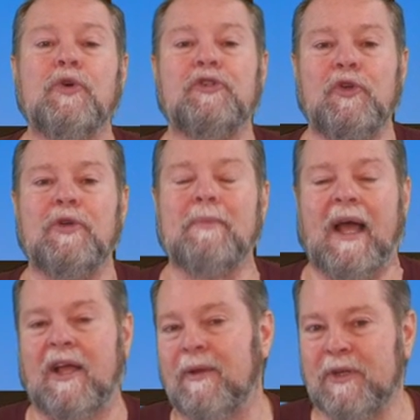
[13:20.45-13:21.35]
are doing by
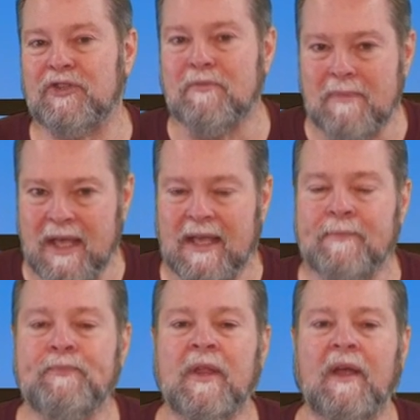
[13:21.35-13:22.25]
coming to
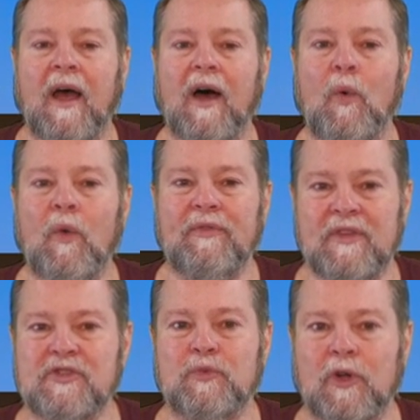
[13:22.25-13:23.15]
me uh, with
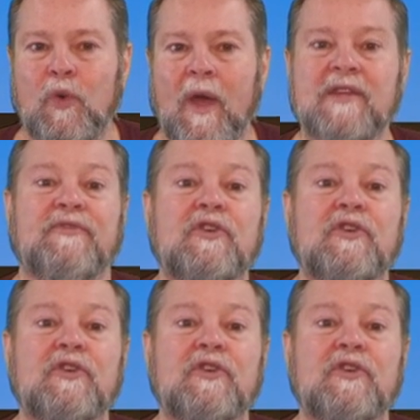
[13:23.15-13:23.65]
this request.